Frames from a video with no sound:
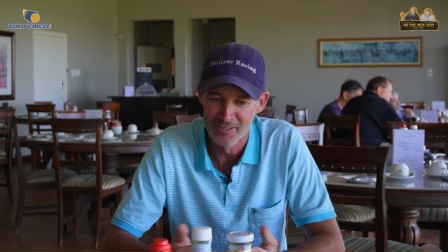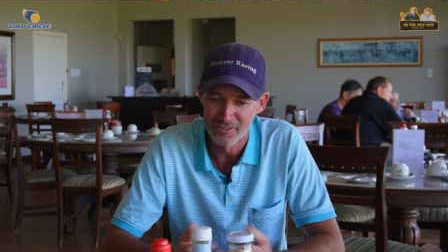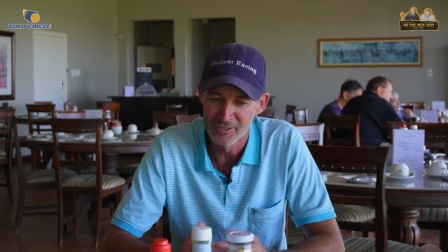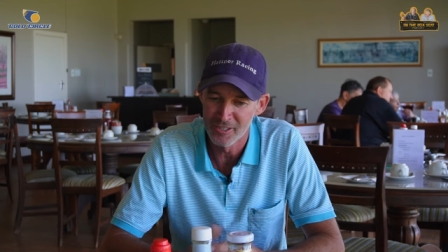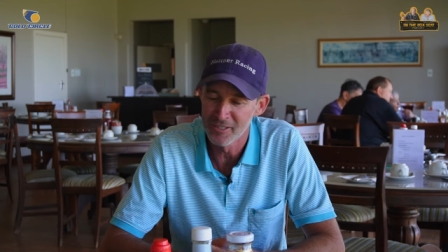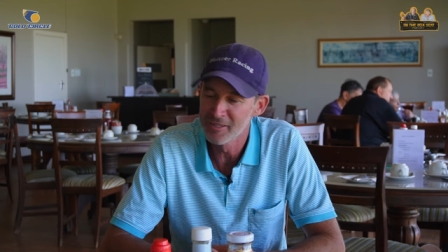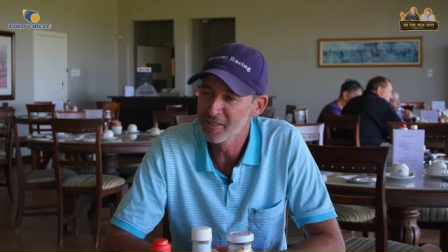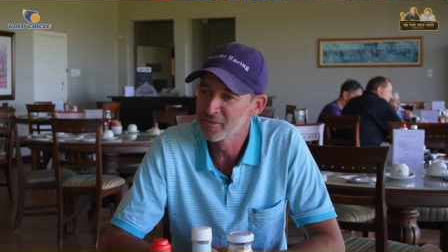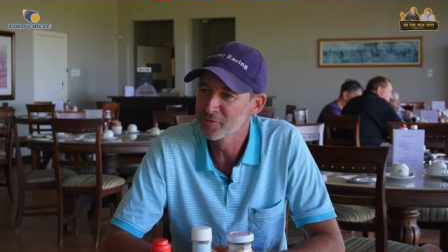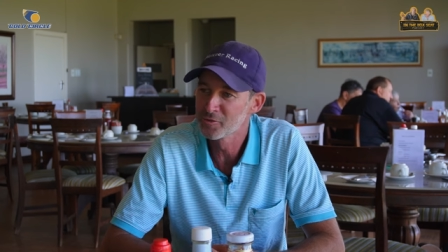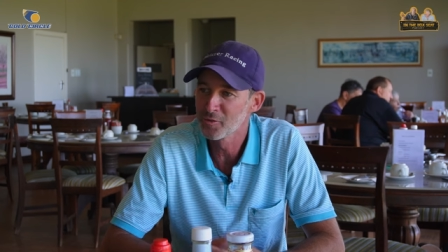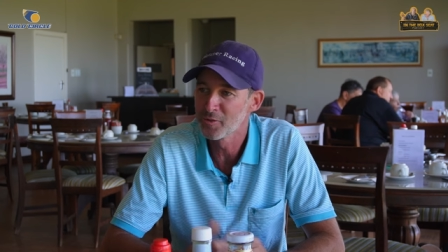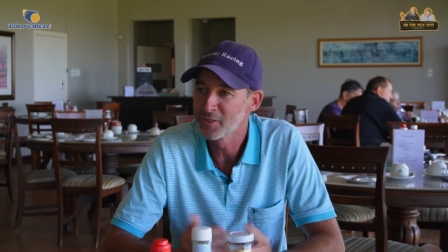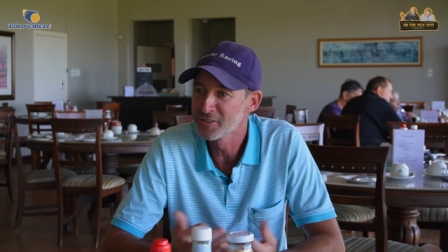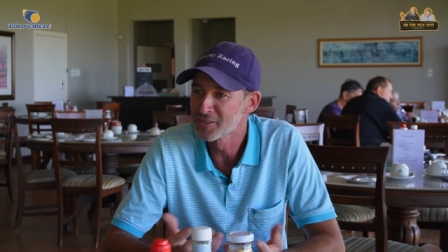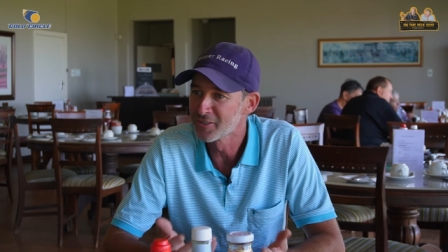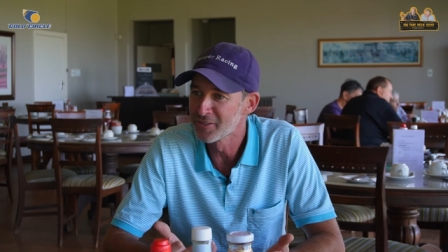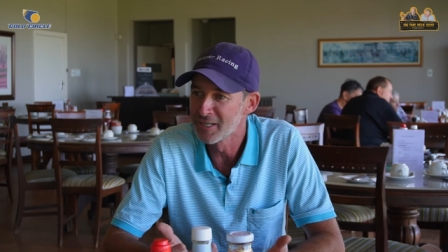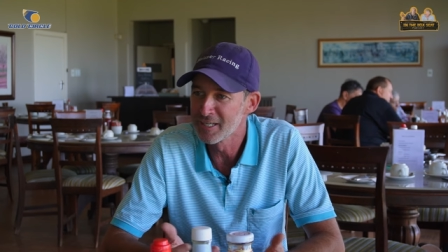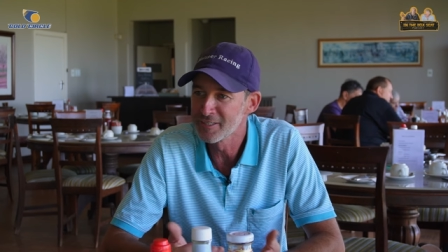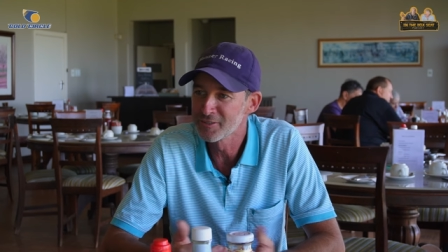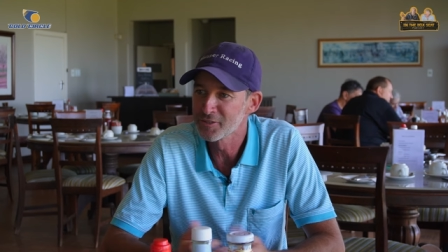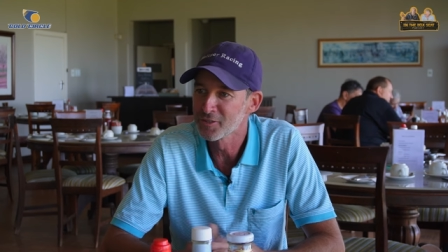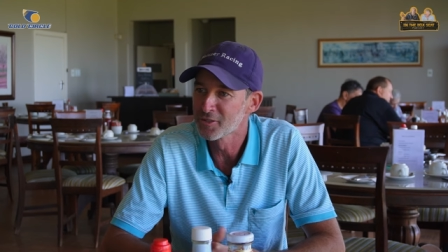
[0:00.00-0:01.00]
so there's always a
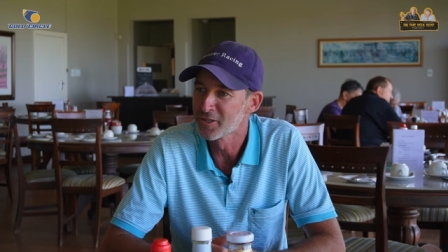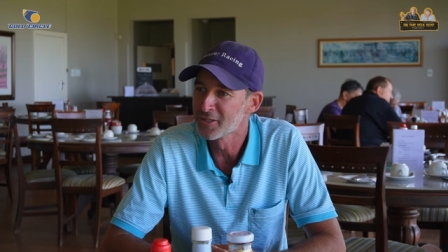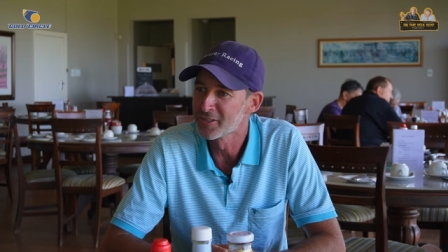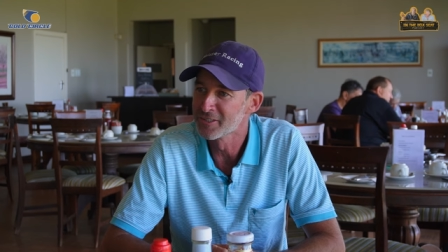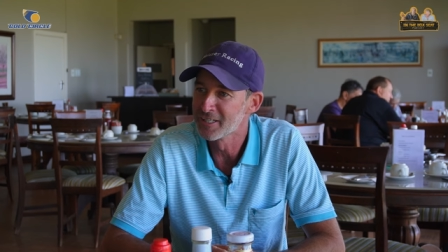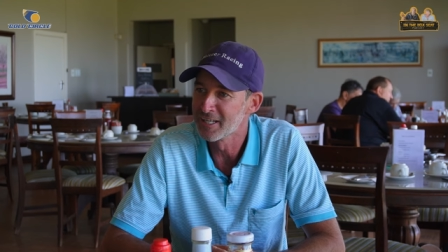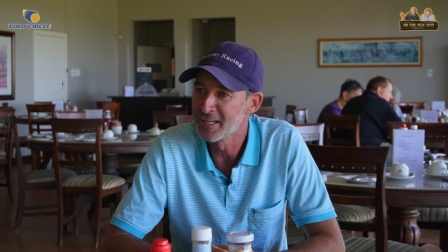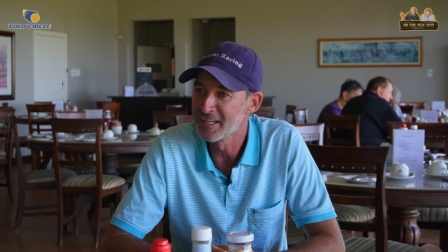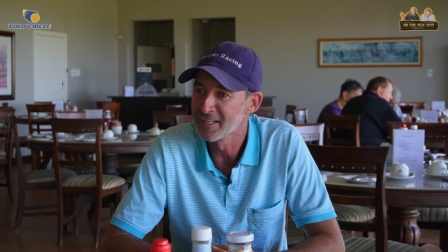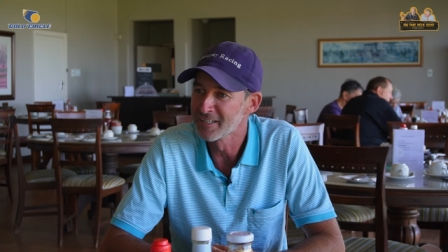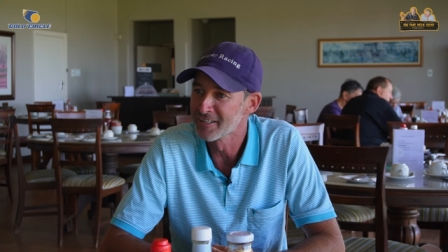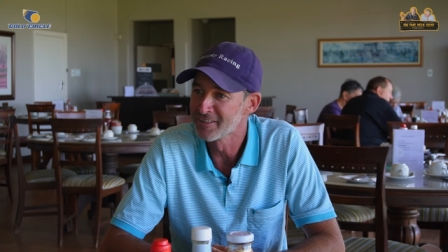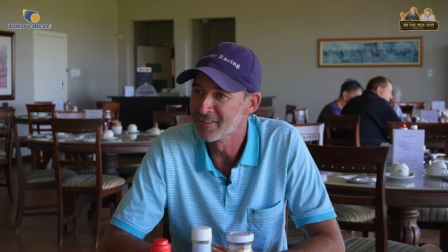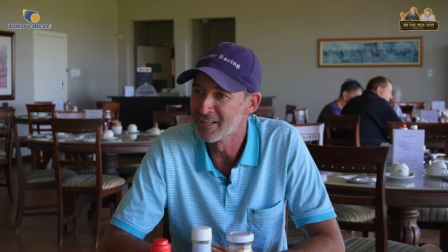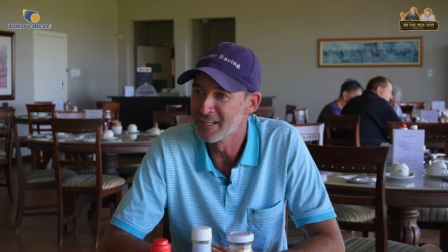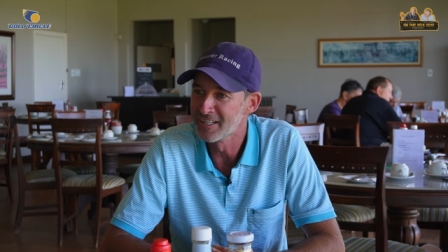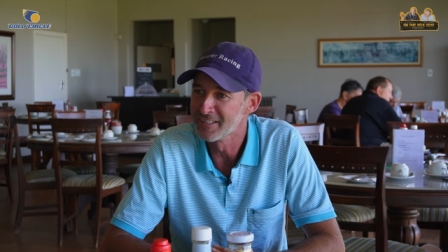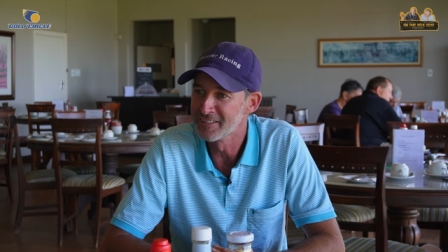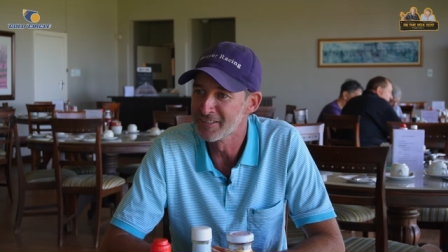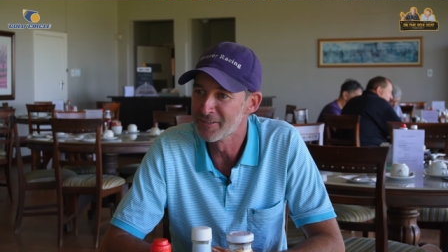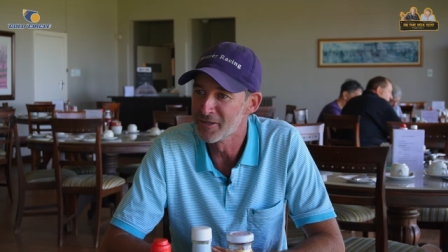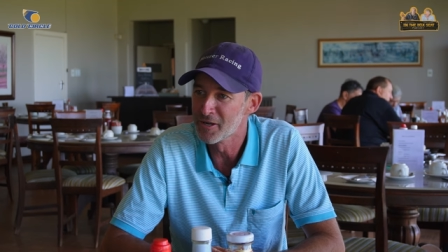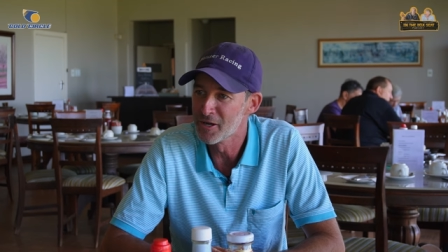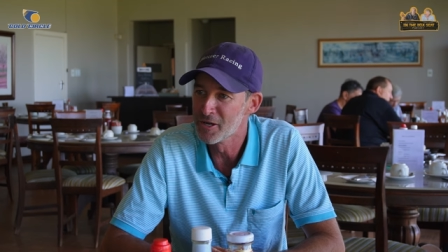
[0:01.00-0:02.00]
race card lying
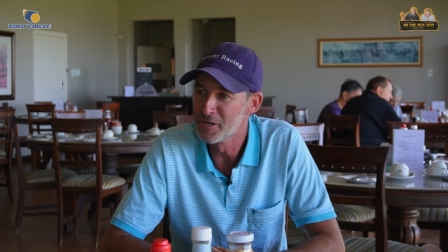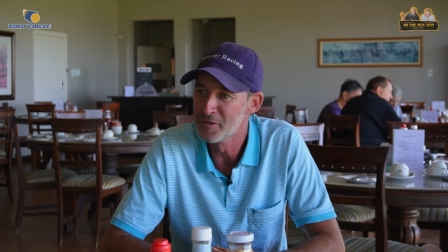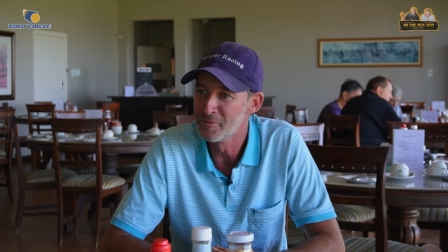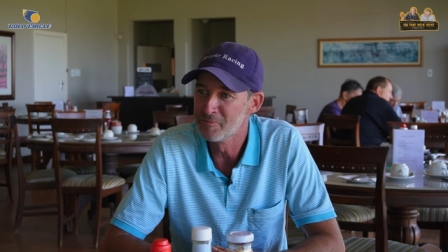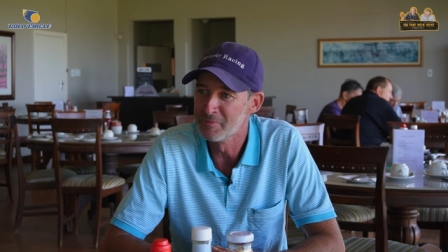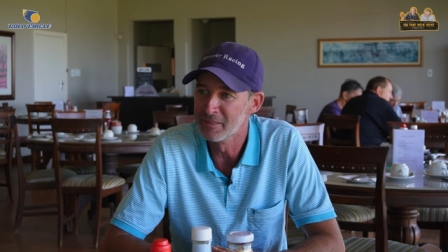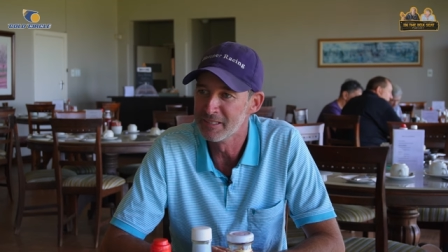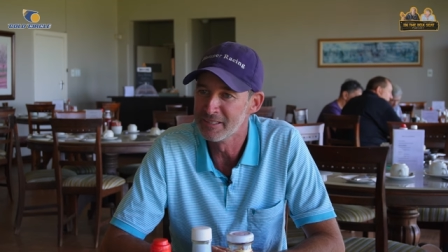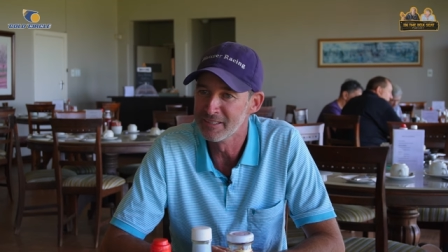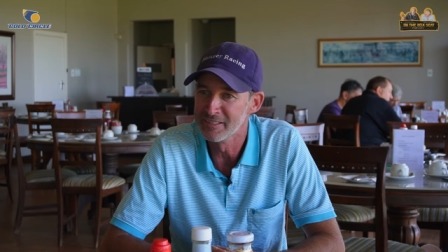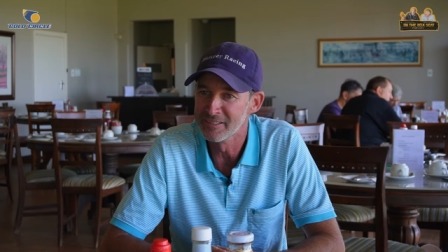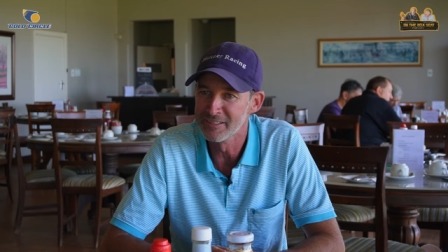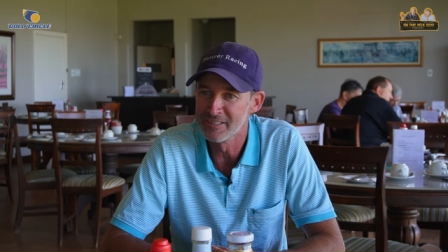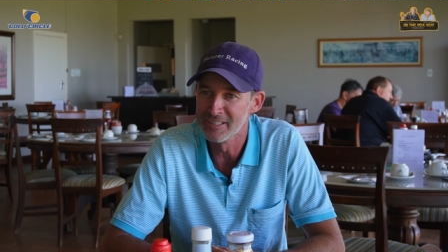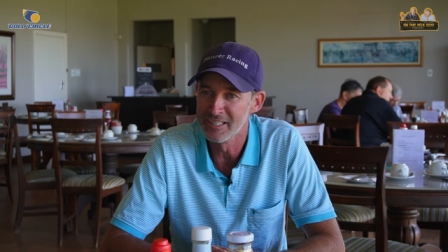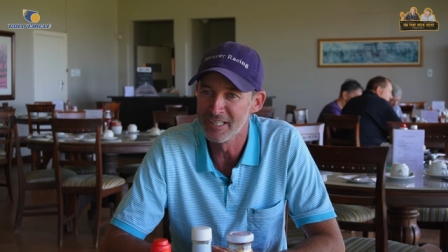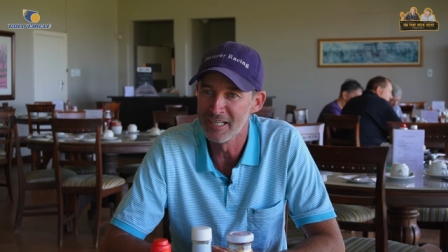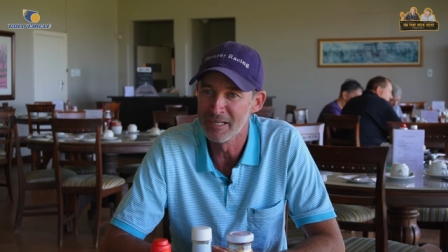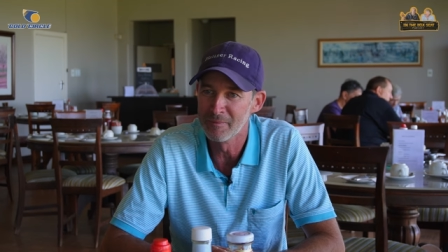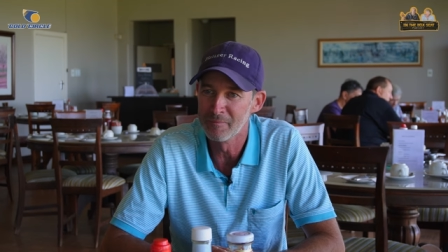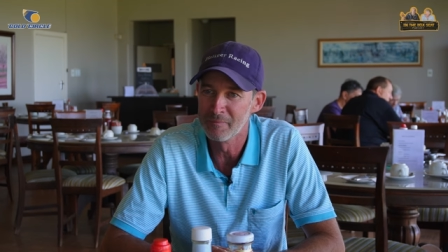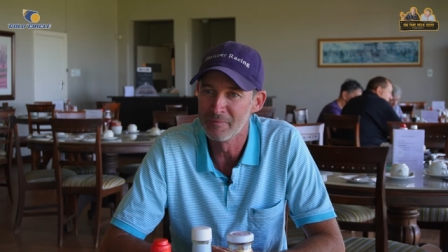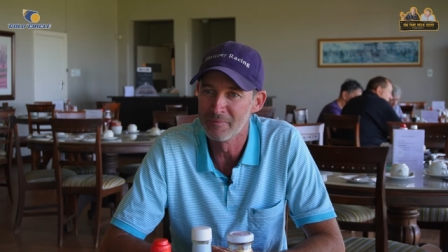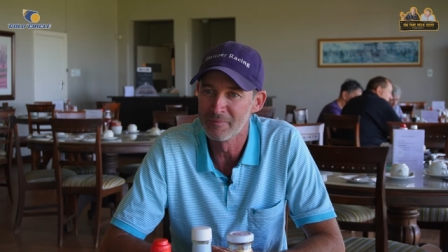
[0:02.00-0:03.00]
around at home, and
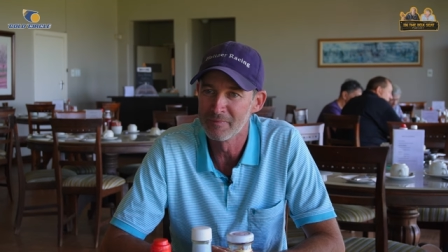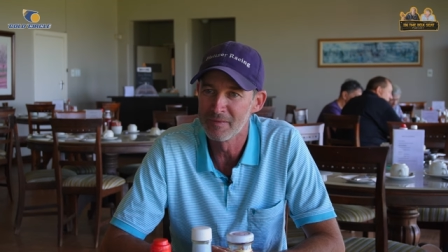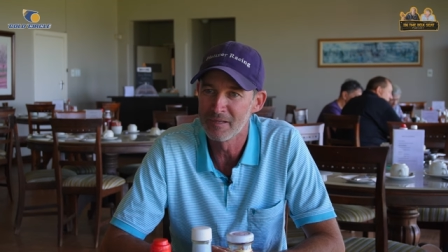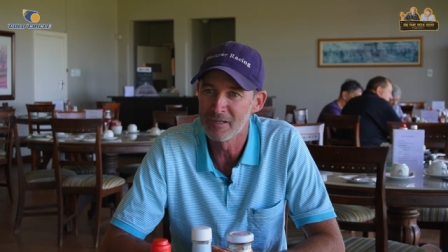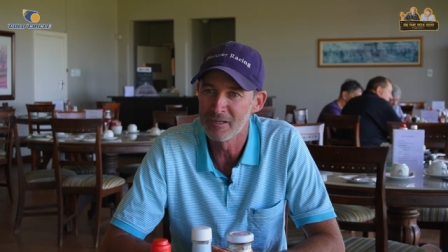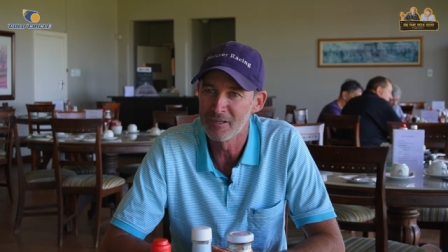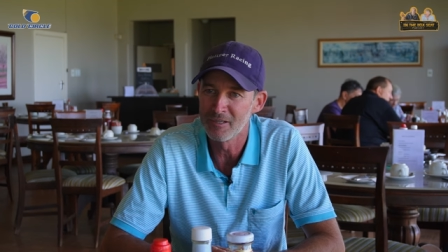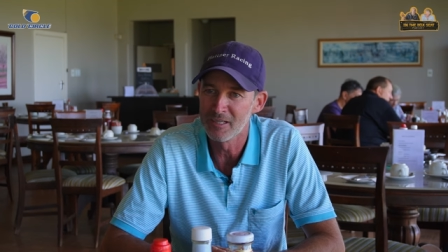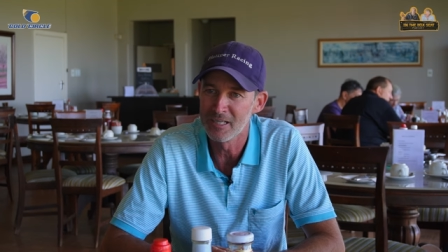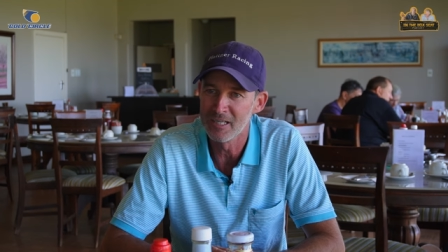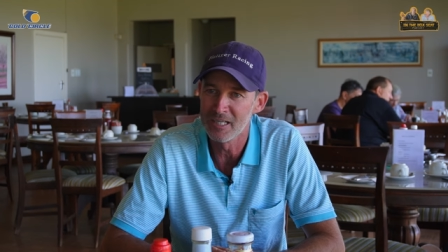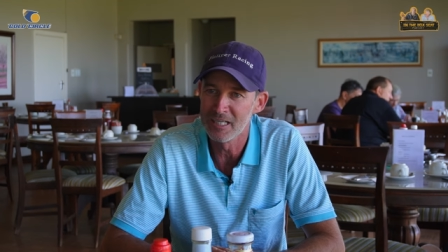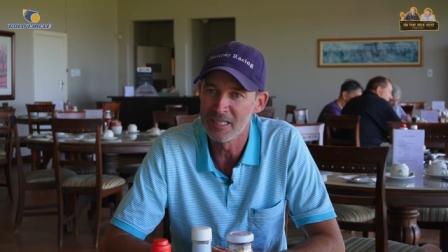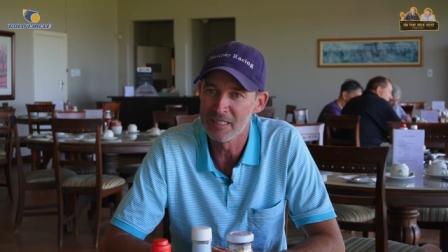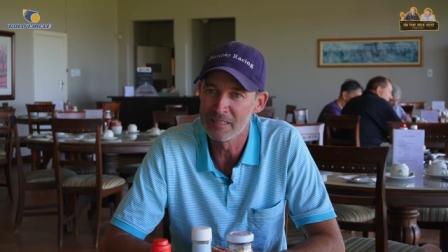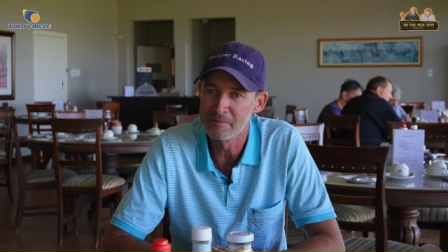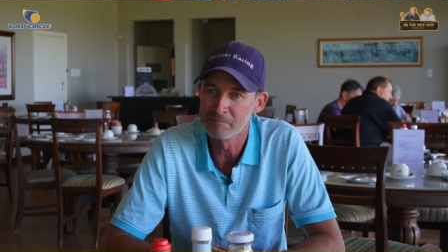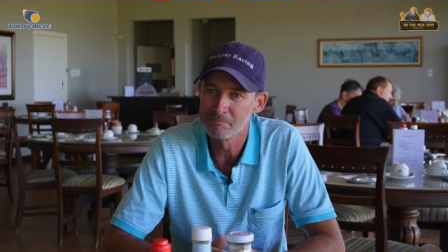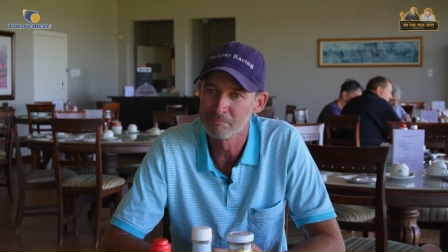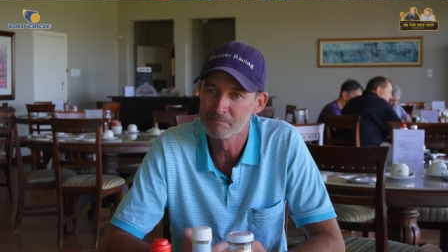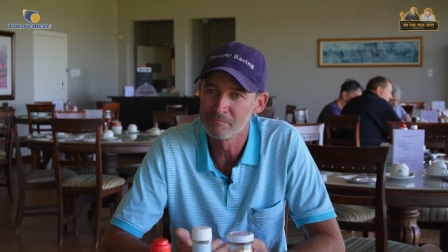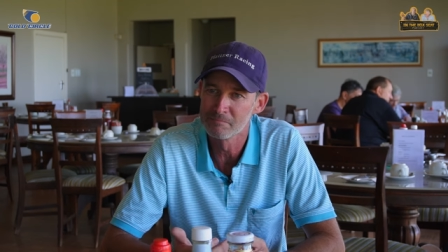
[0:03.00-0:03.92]
um, uh,